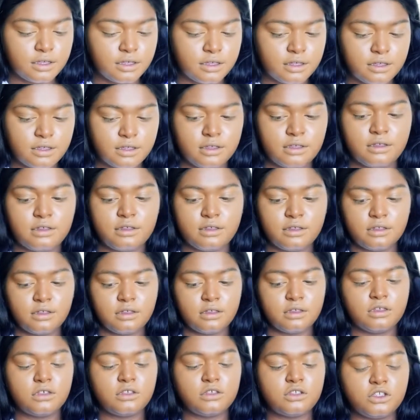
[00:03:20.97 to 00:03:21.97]

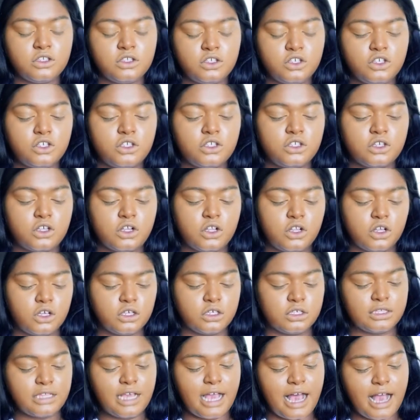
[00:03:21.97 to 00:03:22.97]
Let's just close
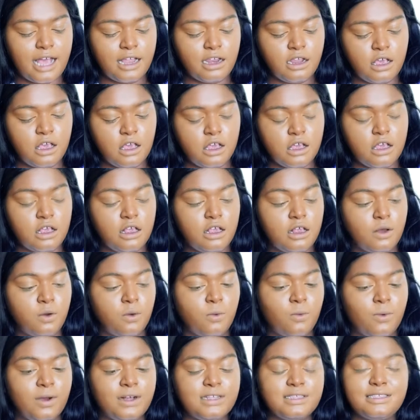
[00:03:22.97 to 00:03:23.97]
that.
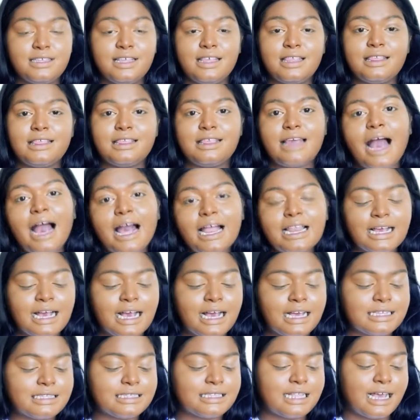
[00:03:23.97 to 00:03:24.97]
Once that
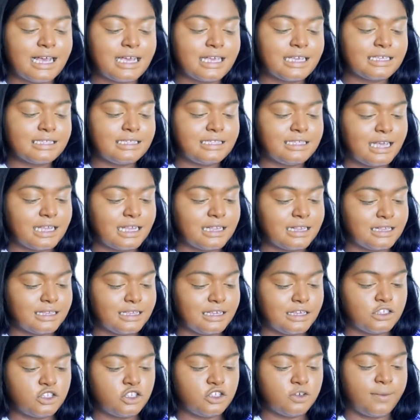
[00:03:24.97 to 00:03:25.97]
has like settled
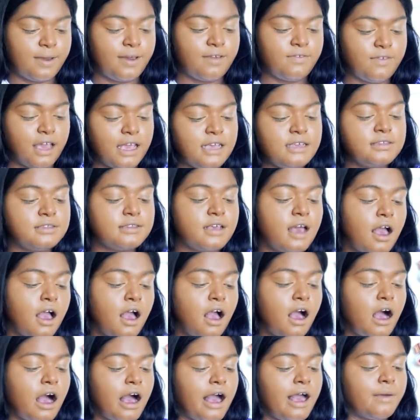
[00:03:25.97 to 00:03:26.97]
into my face,
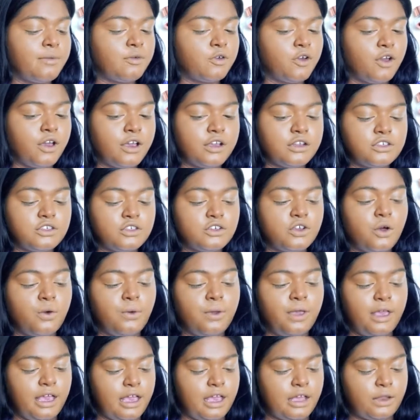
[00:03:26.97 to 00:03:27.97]
I'm going to
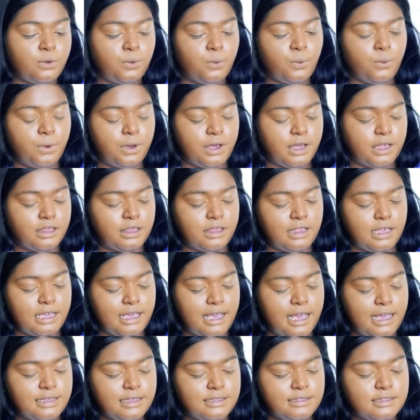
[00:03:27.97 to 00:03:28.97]
go in with the
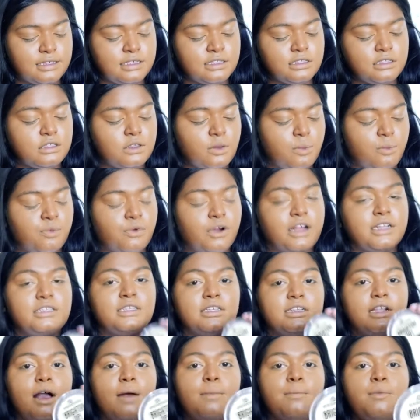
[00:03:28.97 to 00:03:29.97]
Essence
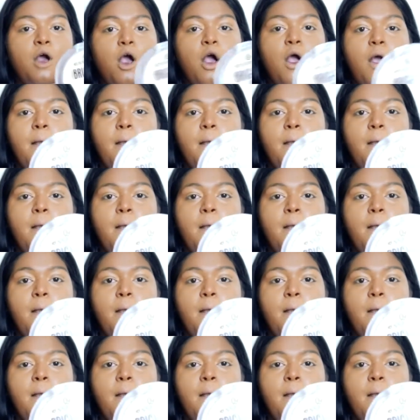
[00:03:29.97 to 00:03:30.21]
Brighten Up